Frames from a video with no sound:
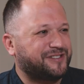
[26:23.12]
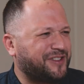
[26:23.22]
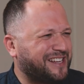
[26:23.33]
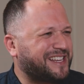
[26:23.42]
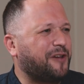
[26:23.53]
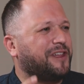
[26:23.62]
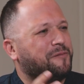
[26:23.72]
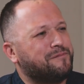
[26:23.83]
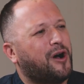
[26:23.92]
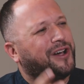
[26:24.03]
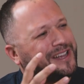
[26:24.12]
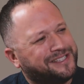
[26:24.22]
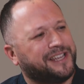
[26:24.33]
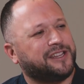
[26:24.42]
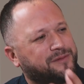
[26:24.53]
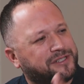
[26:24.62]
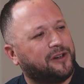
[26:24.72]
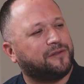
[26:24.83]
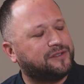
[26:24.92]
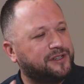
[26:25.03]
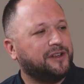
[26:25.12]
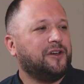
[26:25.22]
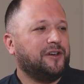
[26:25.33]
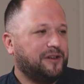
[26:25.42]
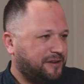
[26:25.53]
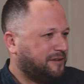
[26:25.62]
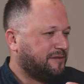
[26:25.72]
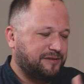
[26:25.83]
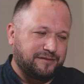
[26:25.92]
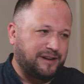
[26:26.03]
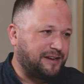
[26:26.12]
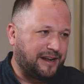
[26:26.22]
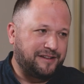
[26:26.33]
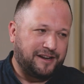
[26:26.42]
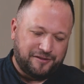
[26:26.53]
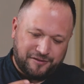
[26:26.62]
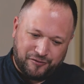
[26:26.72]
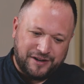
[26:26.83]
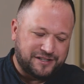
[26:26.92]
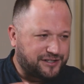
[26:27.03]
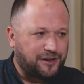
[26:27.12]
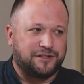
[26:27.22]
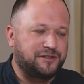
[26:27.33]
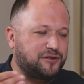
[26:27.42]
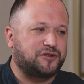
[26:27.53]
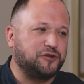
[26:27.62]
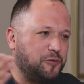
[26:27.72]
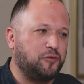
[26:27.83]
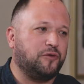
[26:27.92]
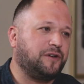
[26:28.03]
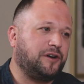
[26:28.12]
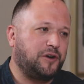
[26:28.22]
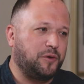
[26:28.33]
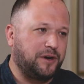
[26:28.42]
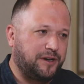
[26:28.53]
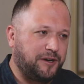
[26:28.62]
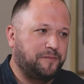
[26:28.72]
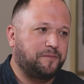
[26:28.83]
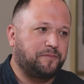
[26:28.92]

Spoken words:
So that's how they were marketing themselves, and then the rest started to snowball very quickly.